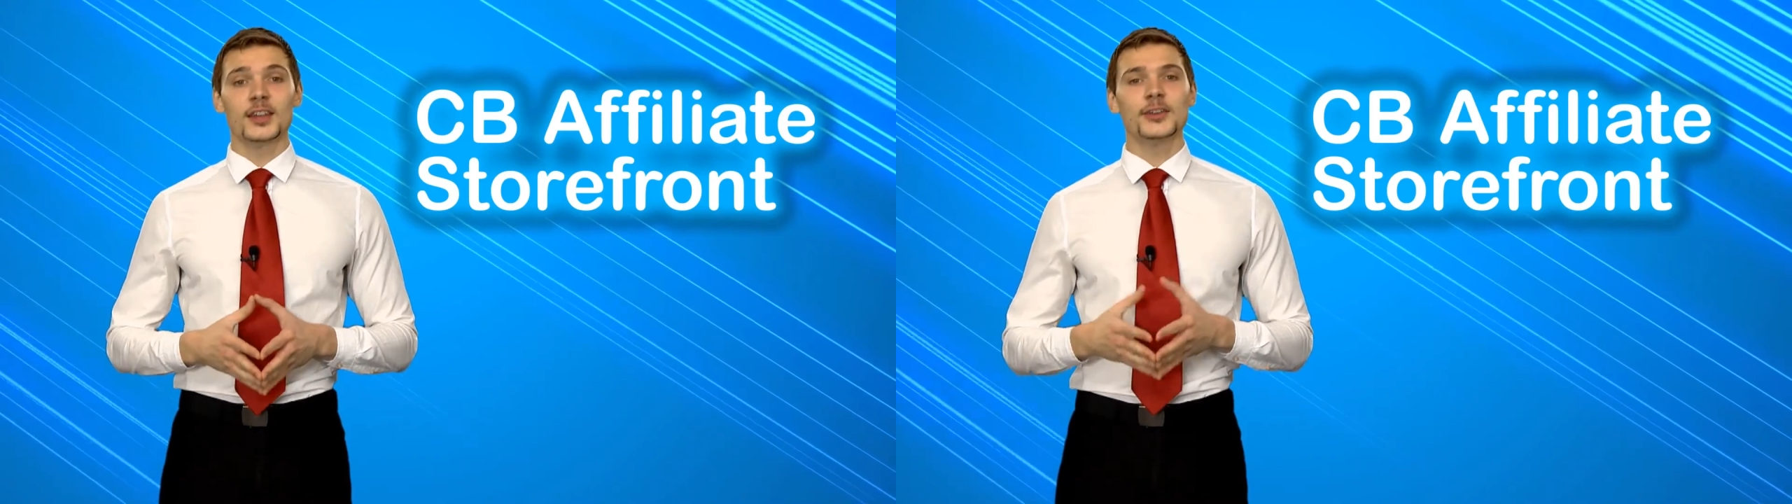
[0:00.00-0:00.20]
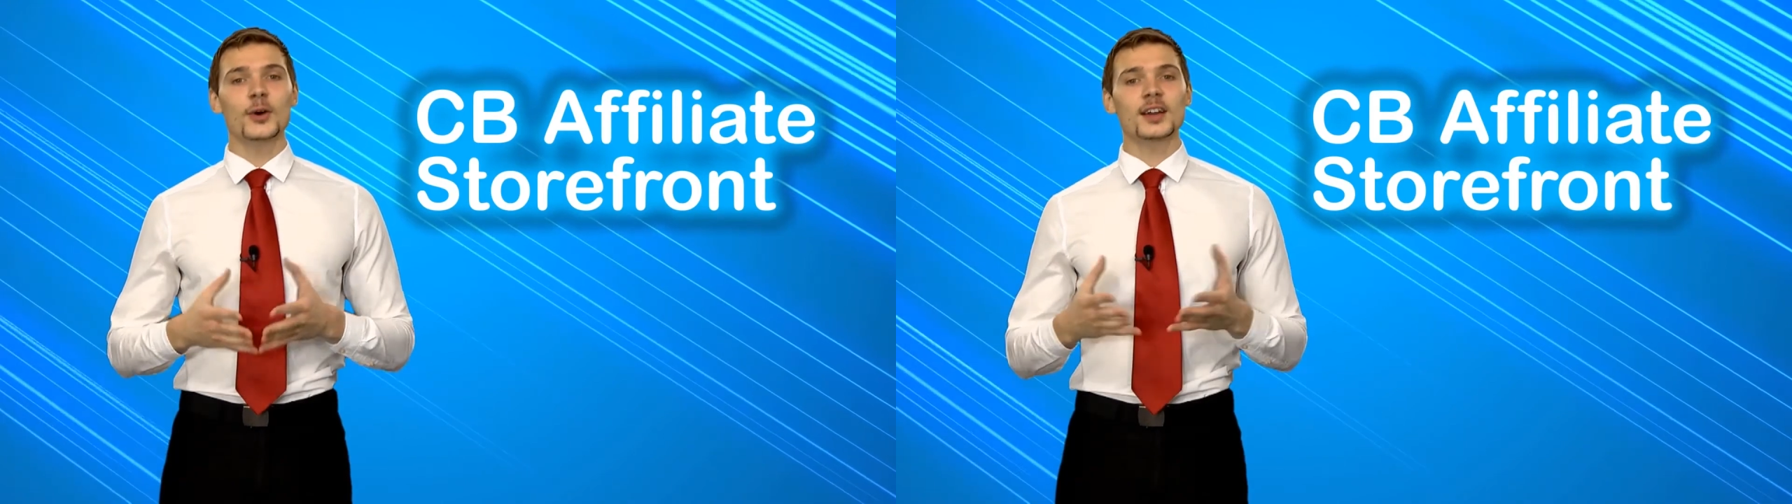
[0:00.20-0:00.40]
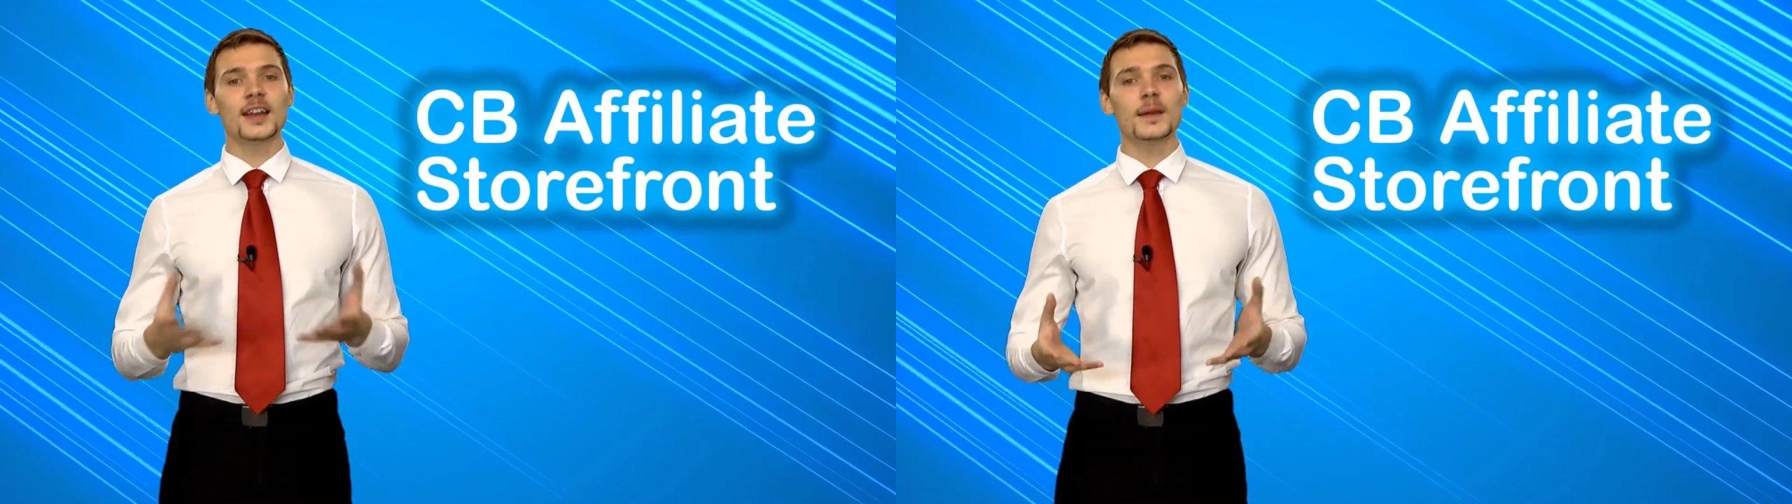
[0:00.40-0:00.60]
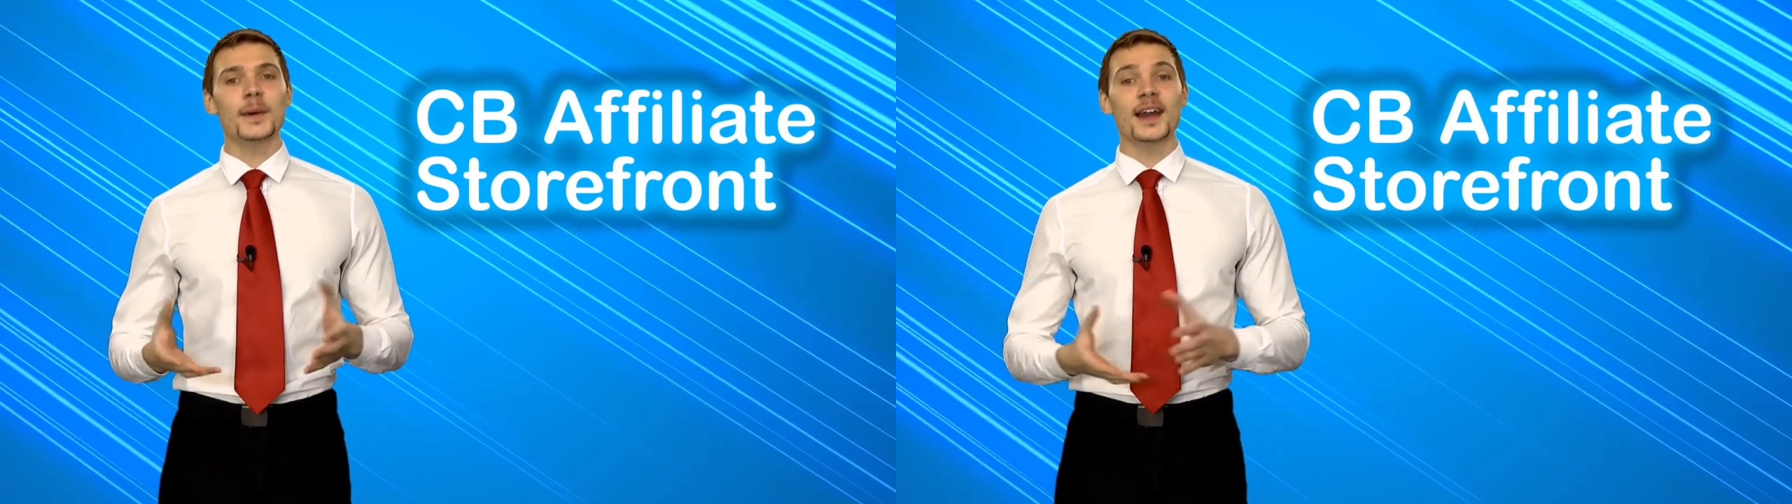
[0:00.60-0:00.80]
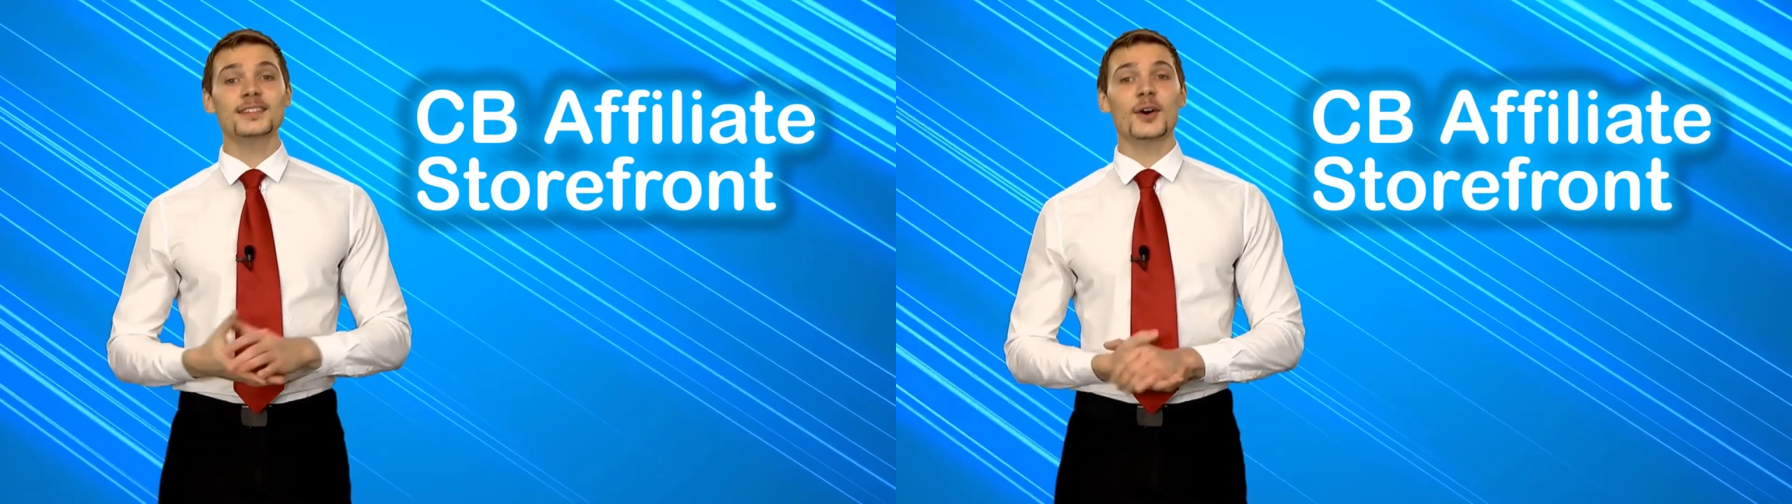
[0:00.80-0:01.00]
your
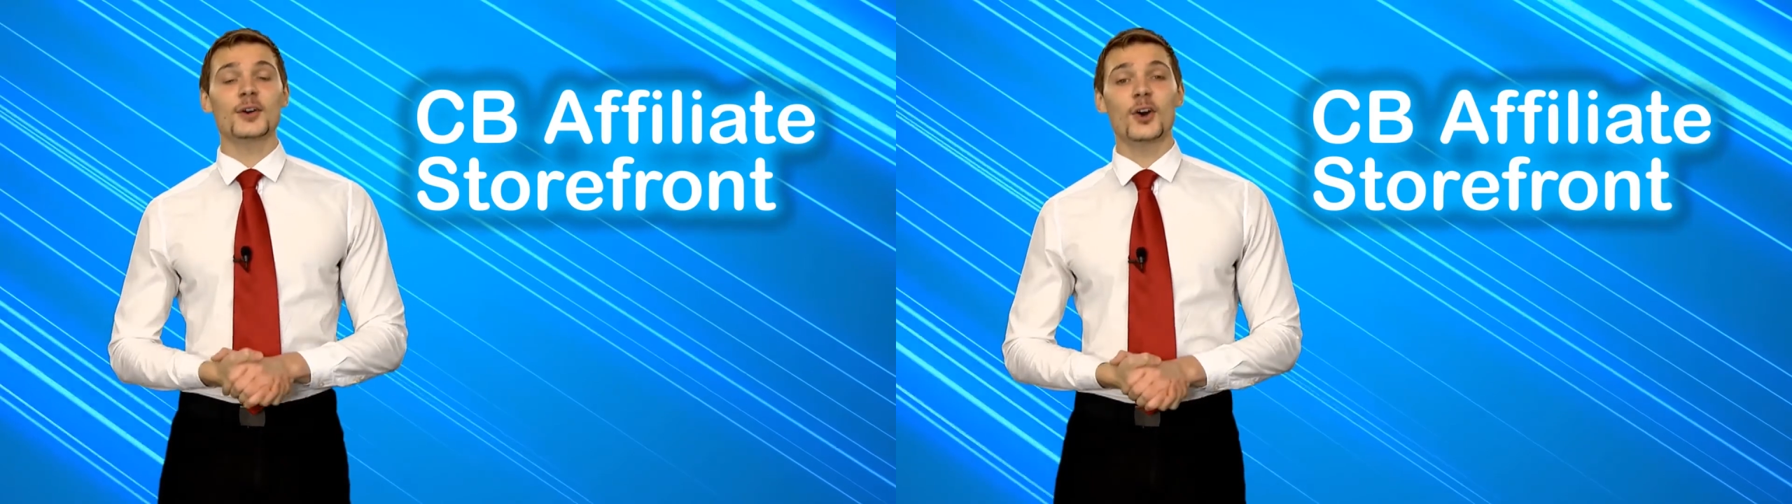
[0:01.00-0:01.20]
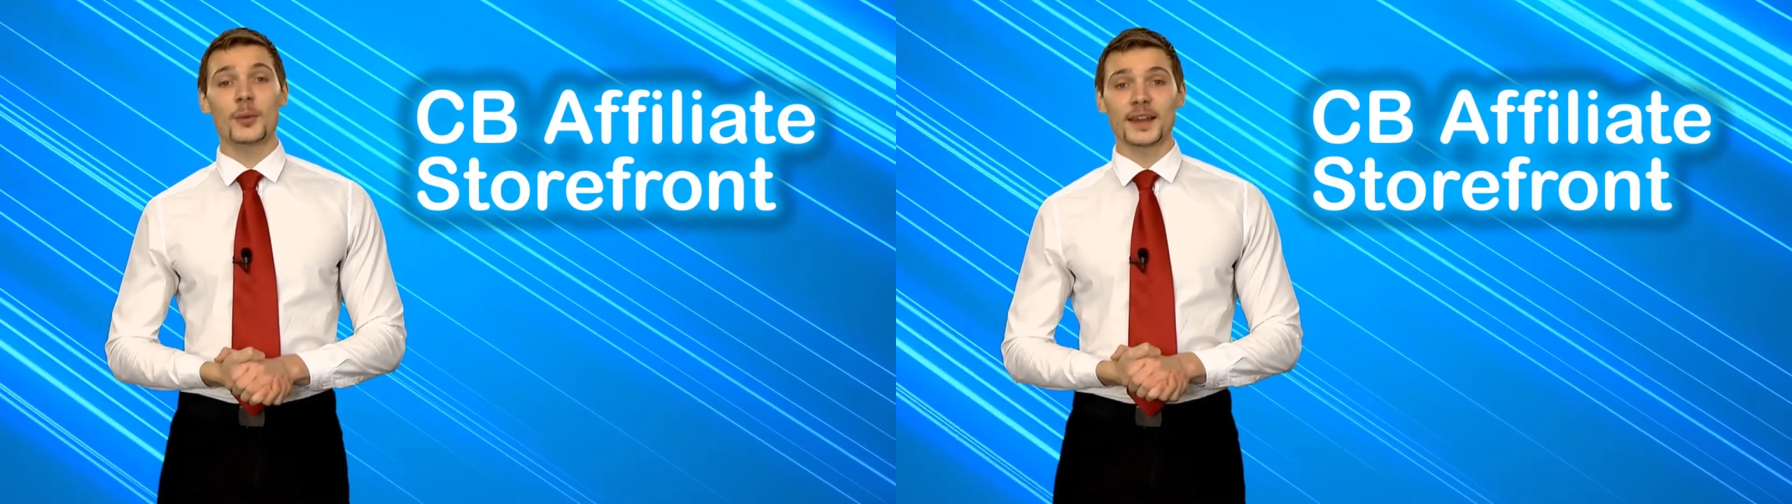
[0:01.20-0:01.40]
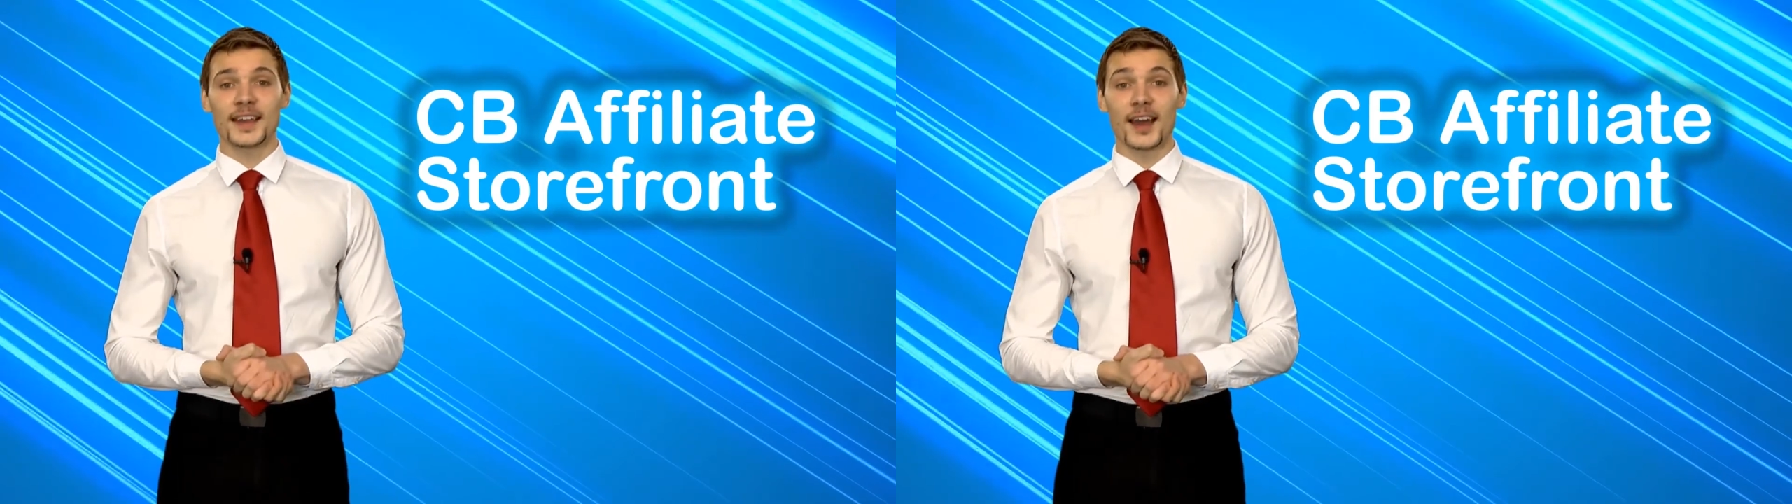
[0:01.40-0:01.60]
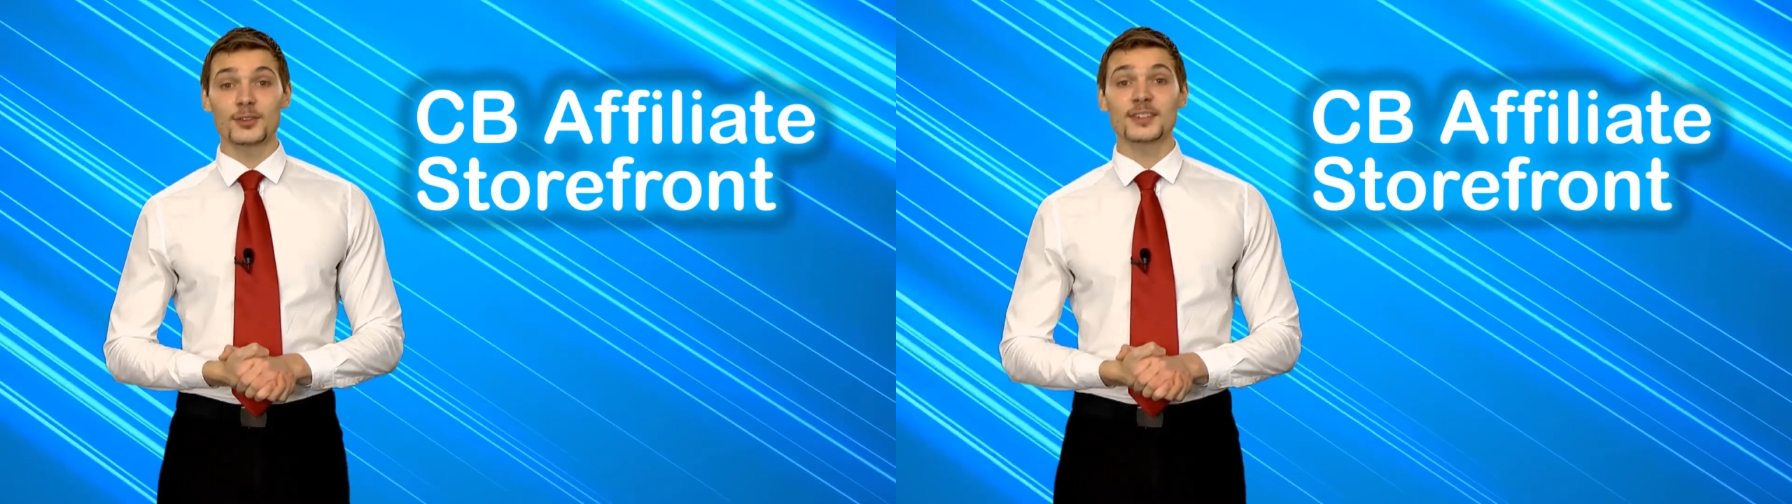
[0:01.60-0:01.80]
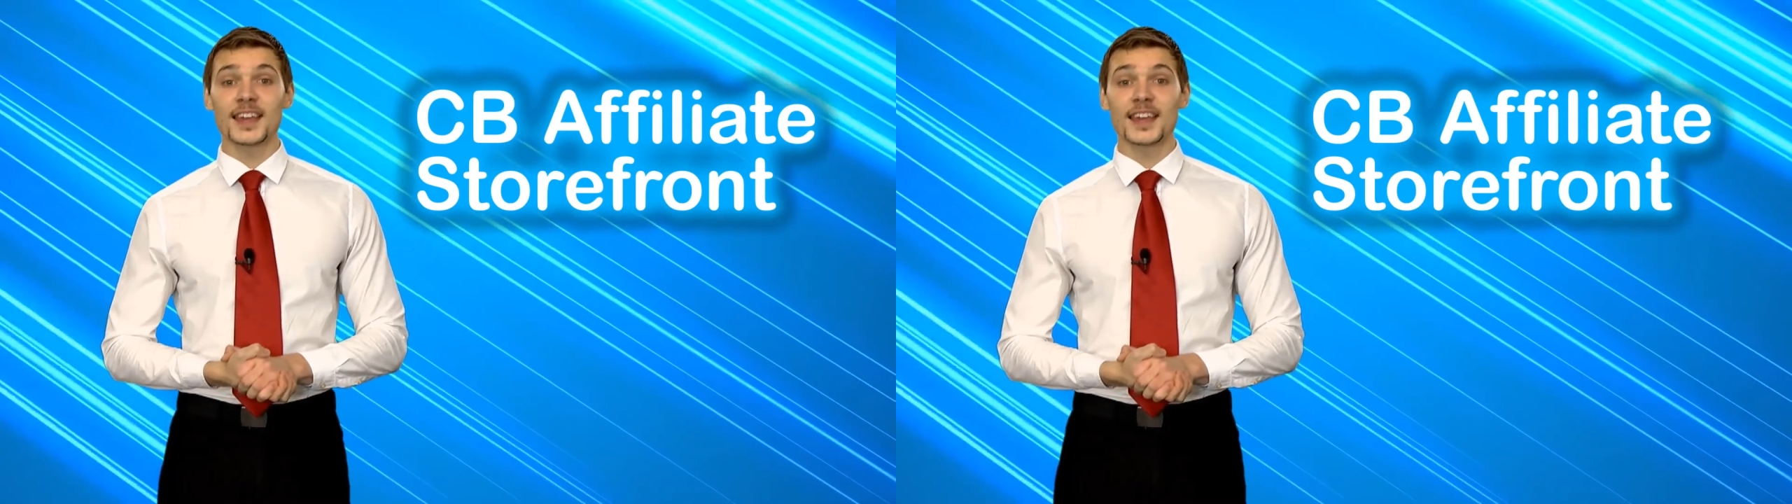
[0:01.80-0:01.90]
Clickbank.com account